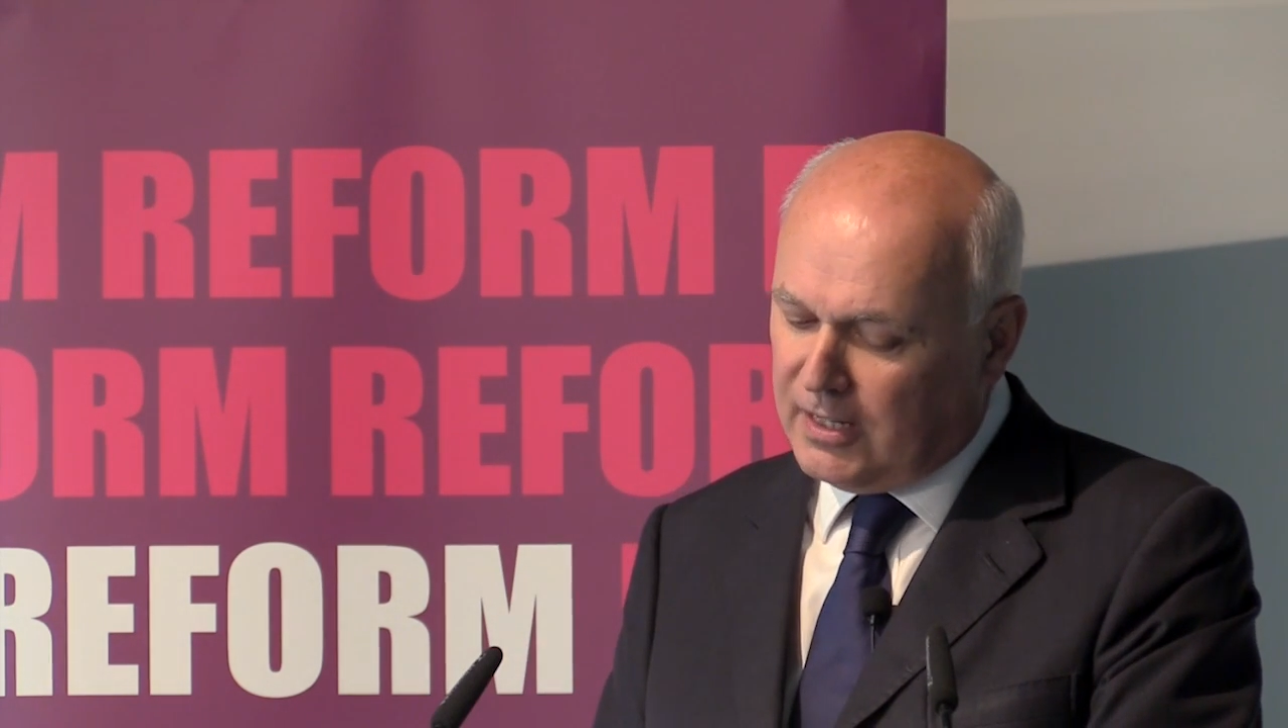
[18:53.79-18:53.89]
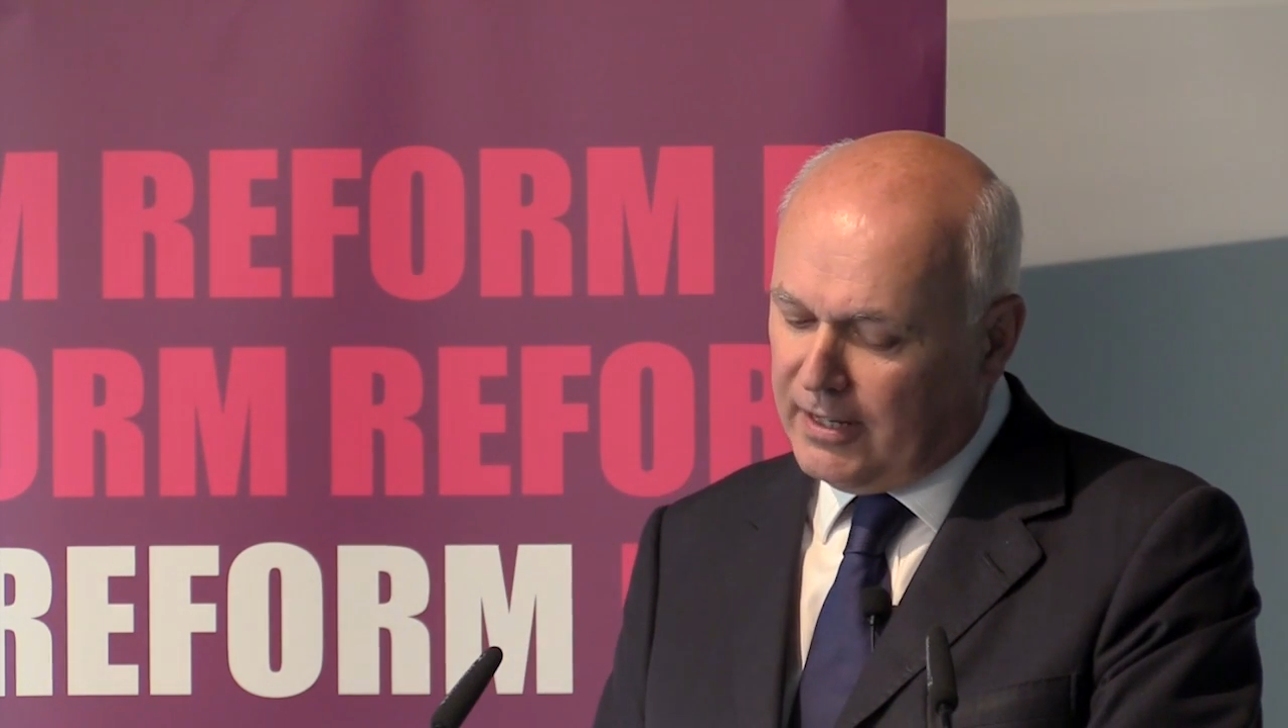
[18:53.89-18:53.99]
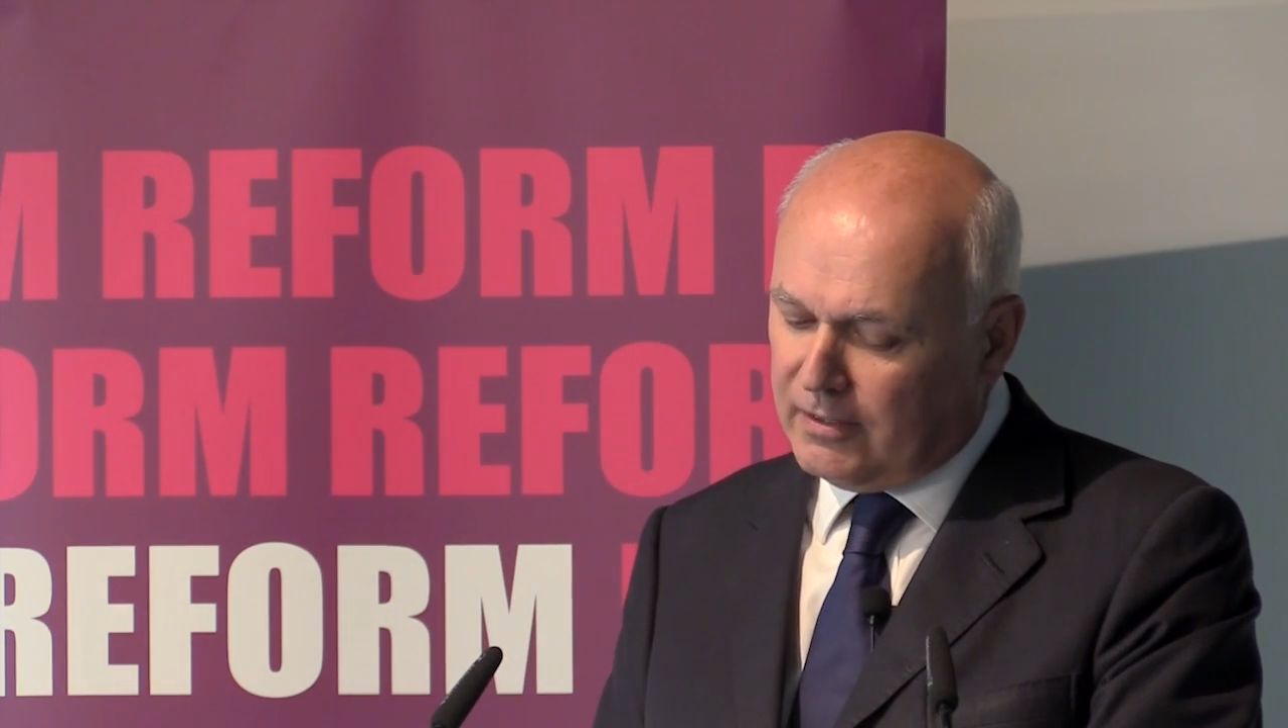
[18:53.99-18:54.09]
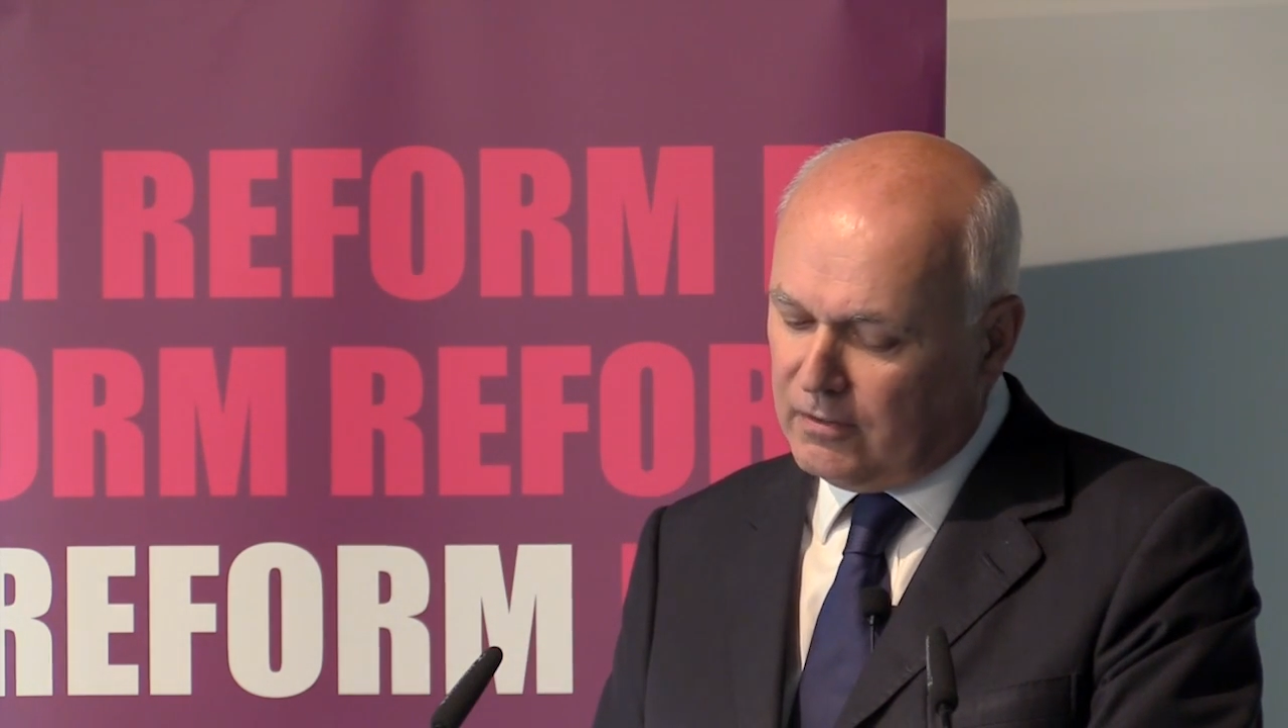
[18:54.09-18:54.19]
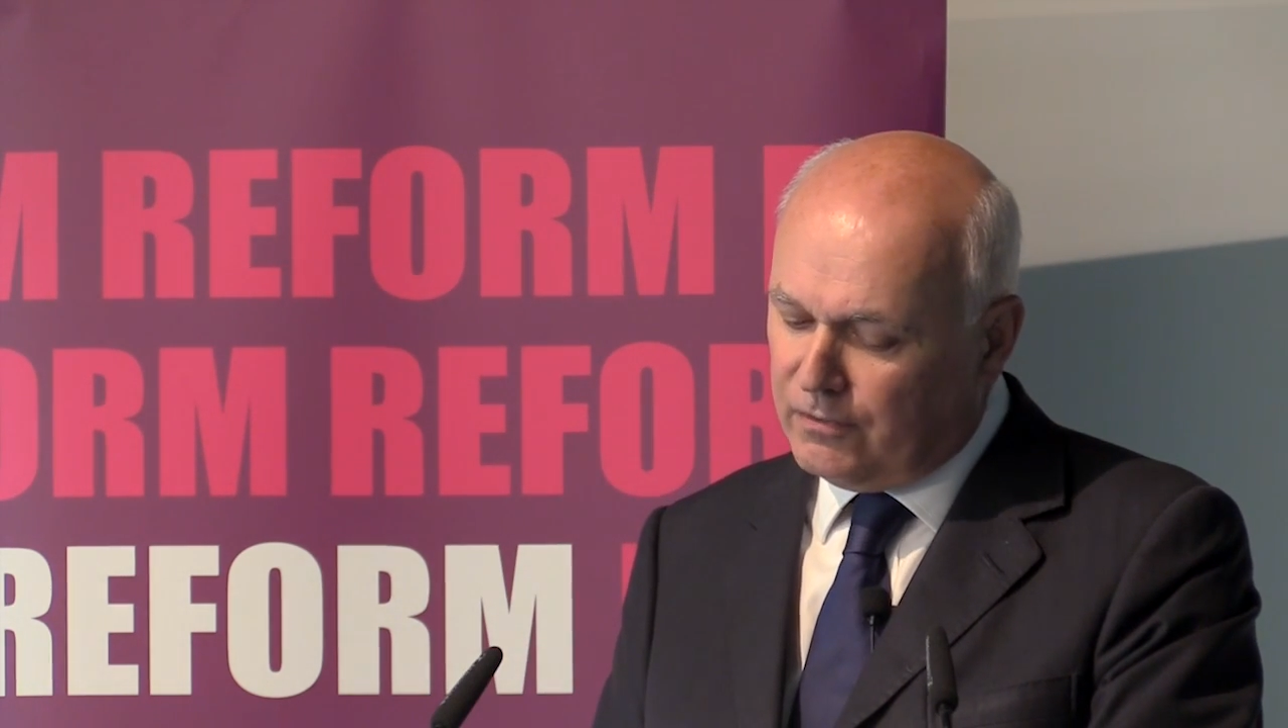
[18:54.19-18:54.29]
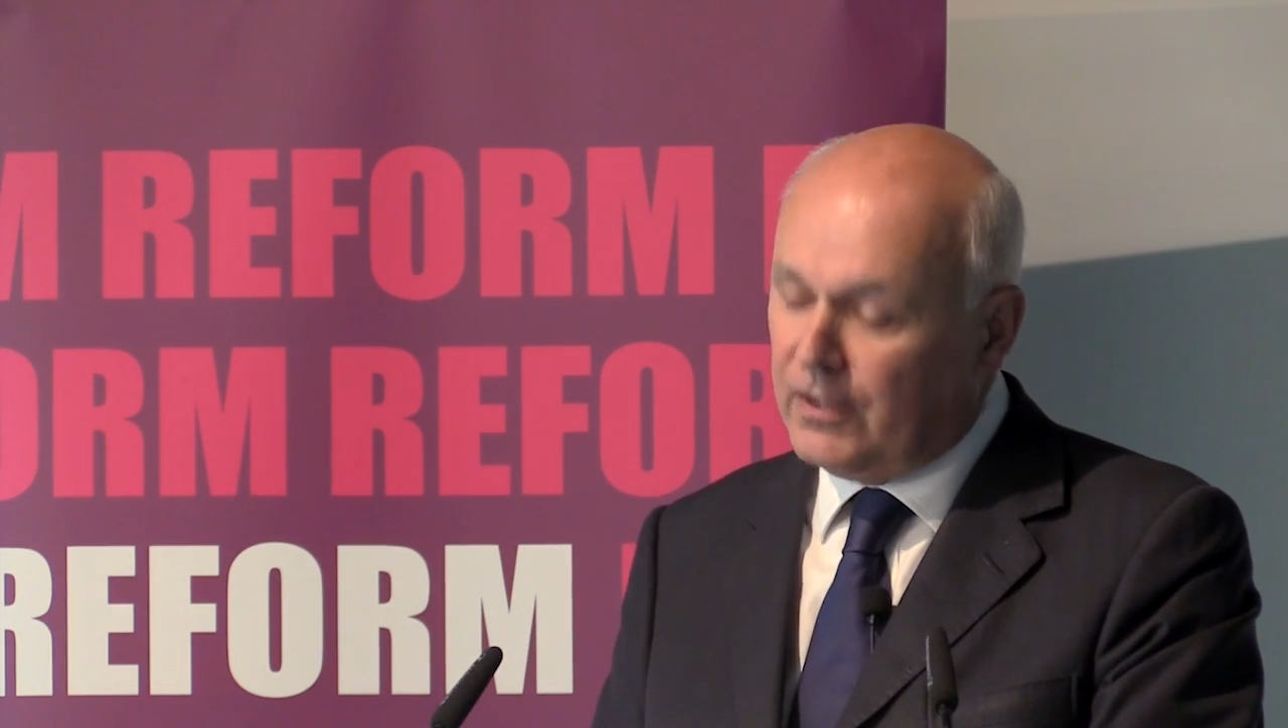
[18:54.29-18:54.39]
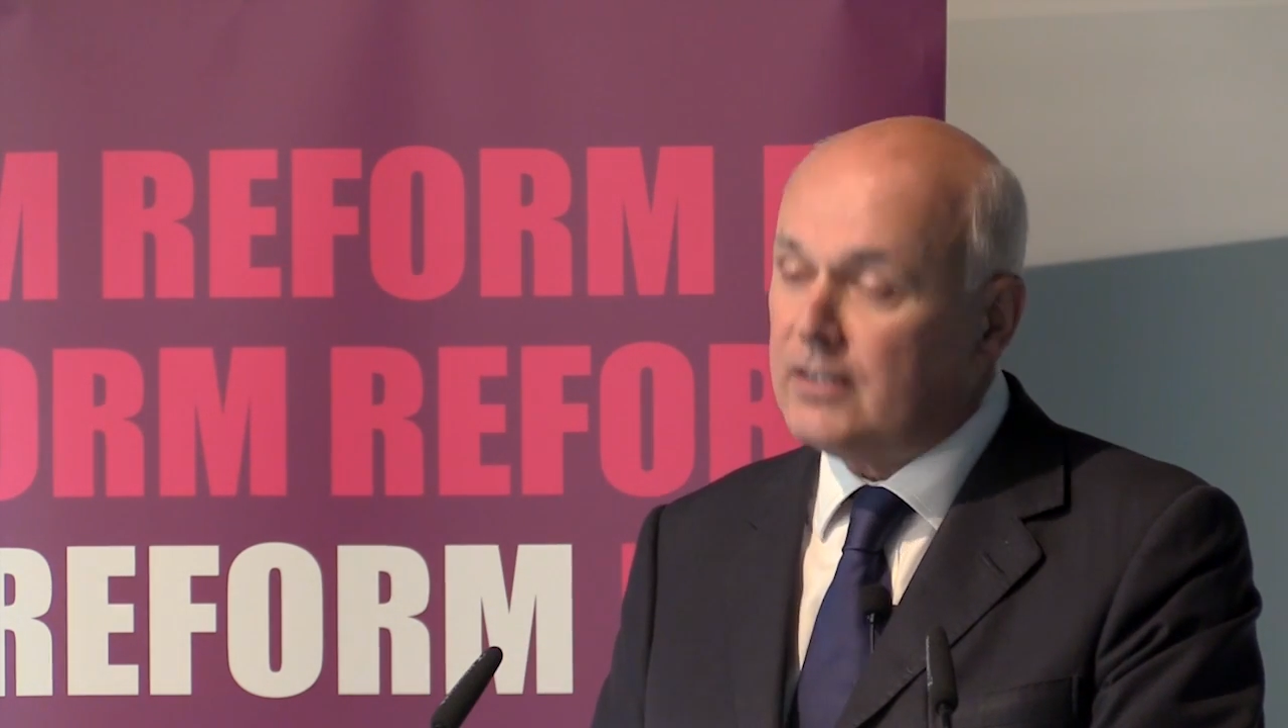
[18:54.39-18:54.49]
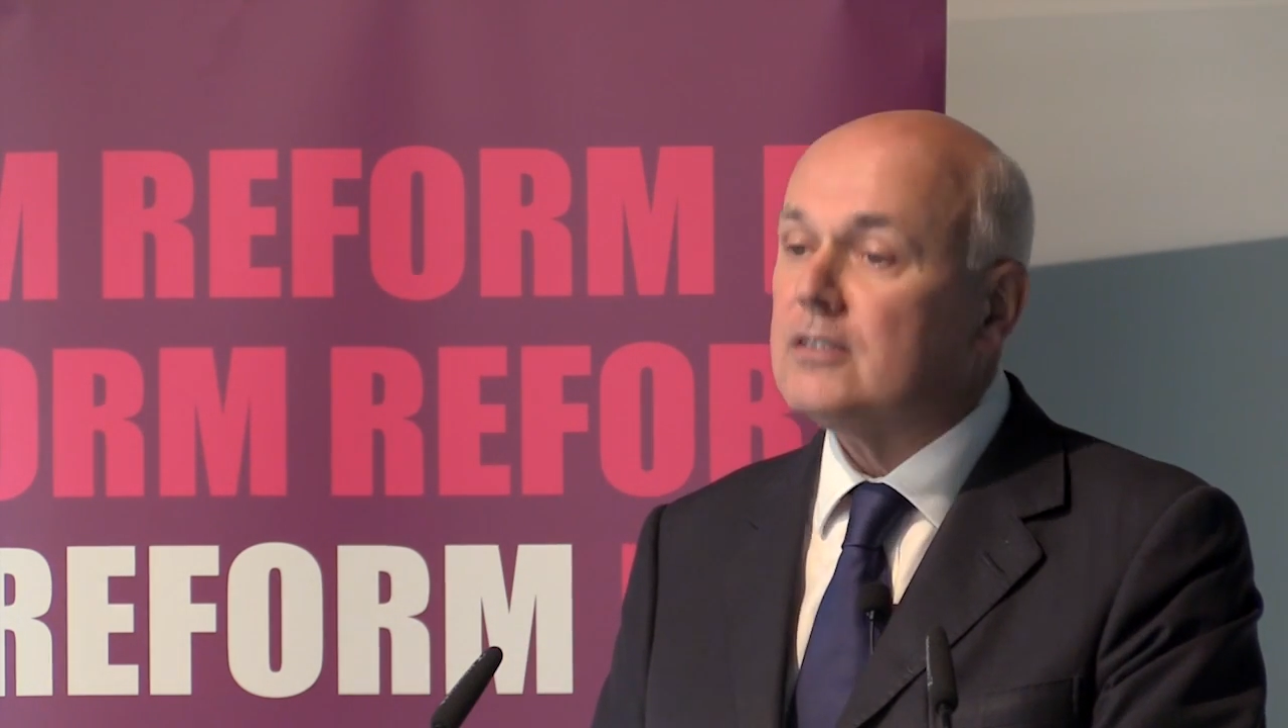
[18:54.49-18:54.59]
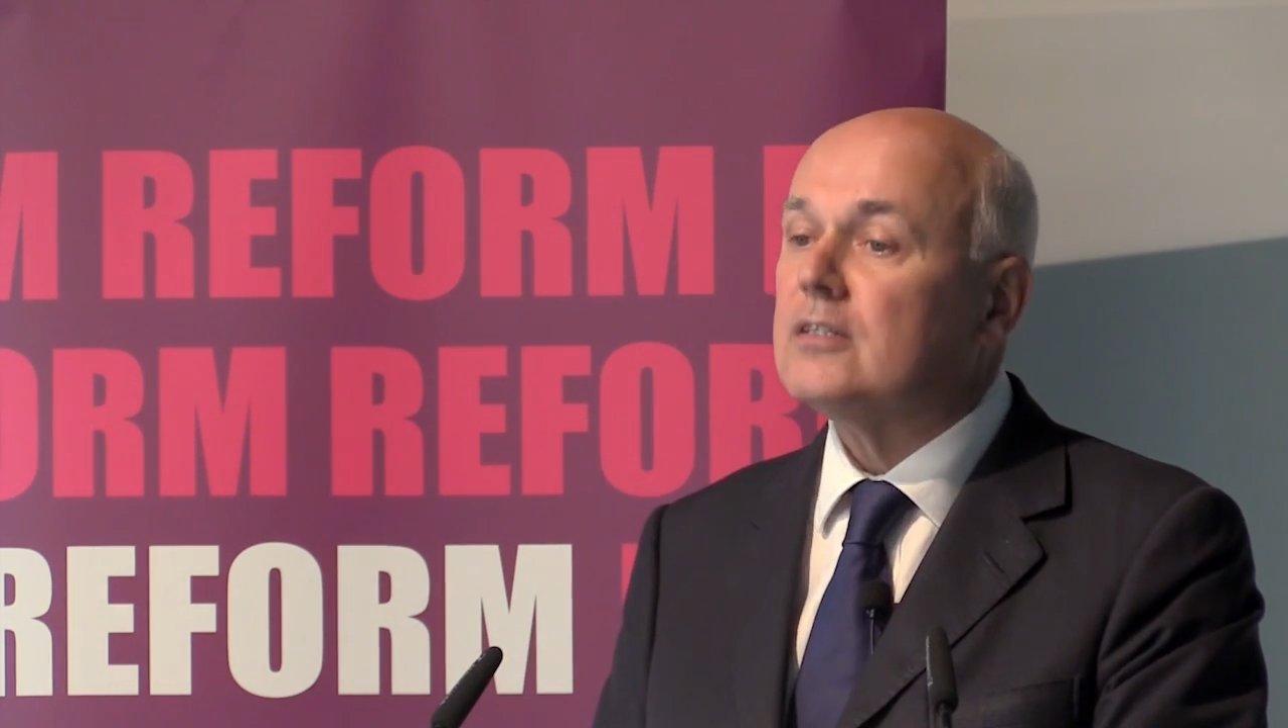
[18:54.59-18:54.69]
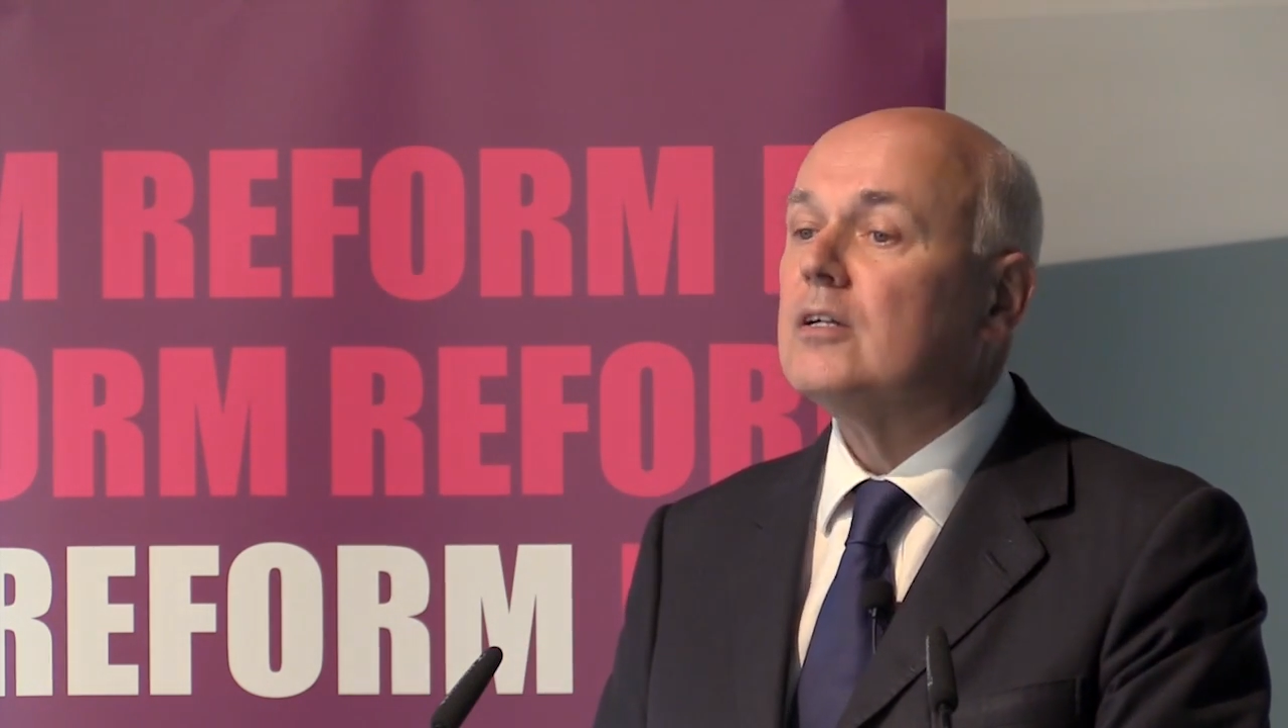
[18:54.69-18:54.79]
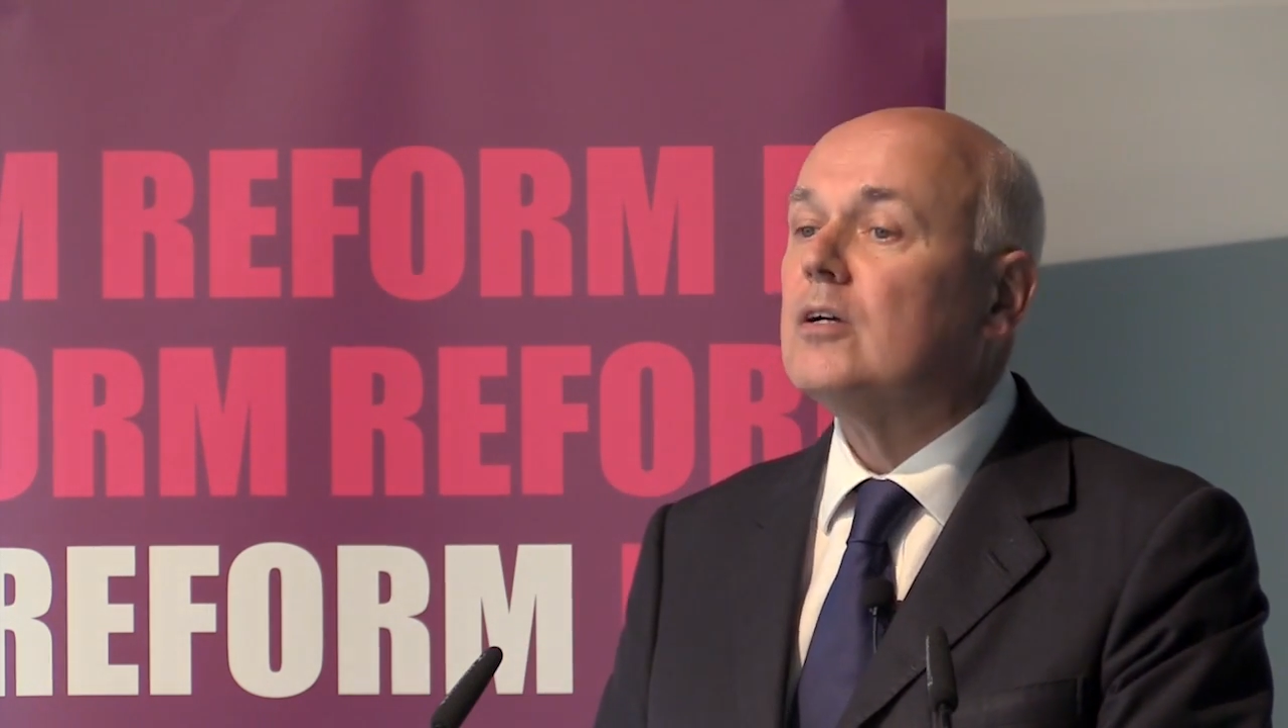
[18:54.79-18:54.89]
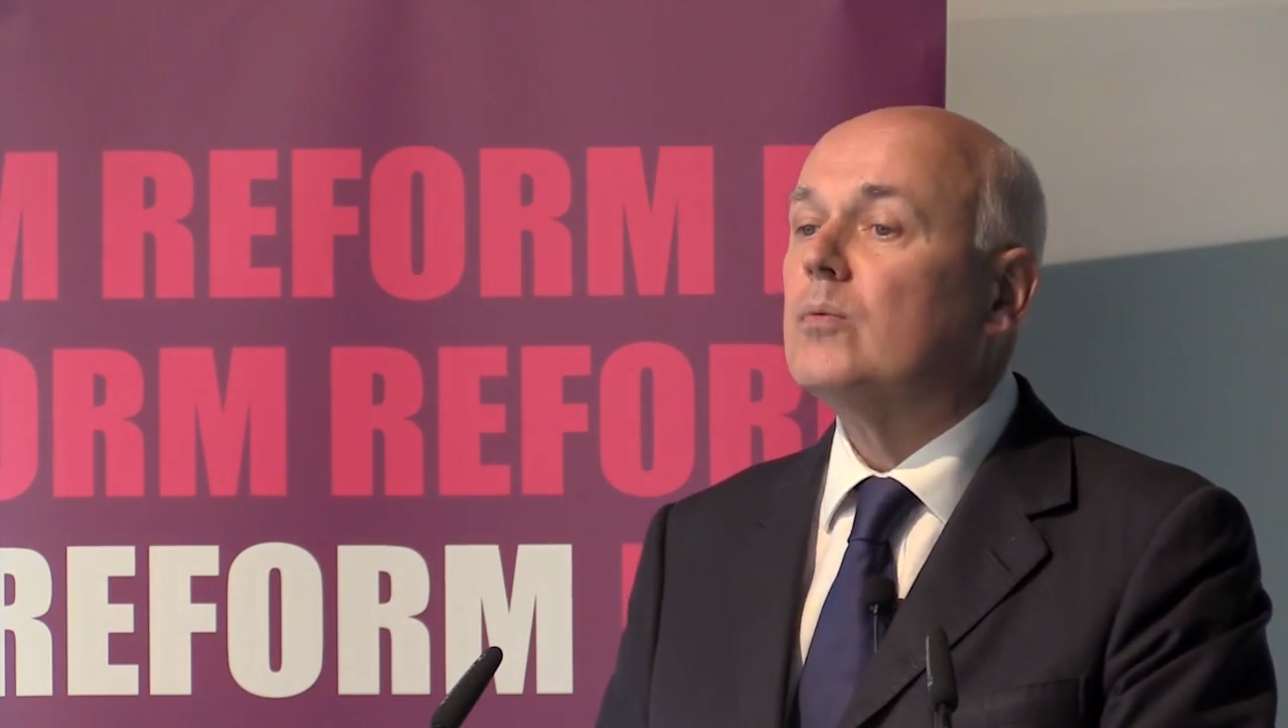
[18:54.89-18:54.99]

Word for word: line of defence